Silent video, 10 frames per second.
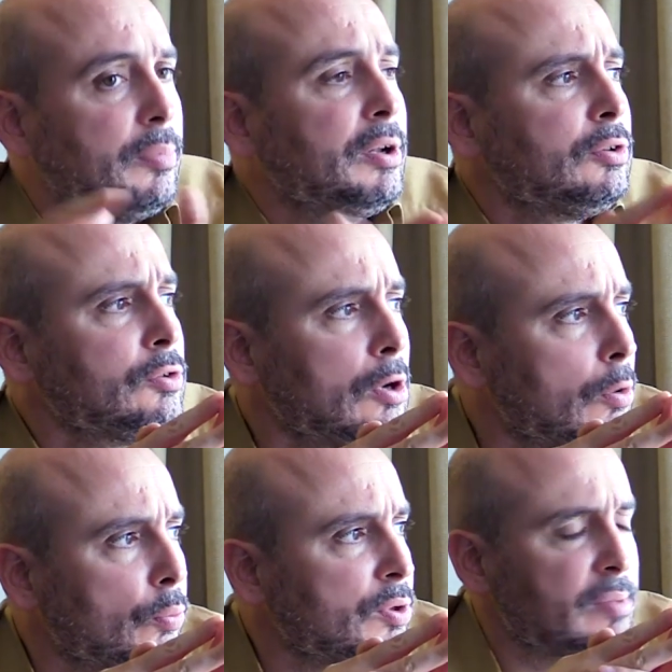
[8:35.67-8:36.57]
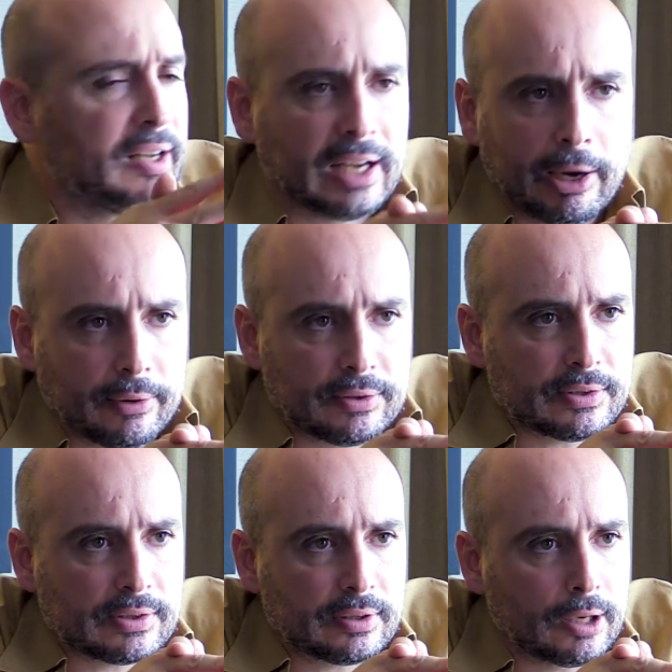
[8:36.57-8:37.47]
but not with the main
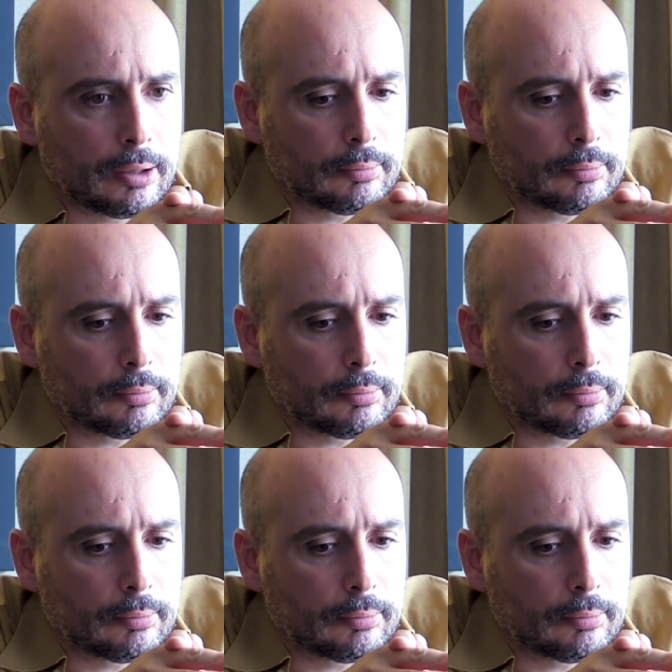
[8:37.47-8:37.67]
characters.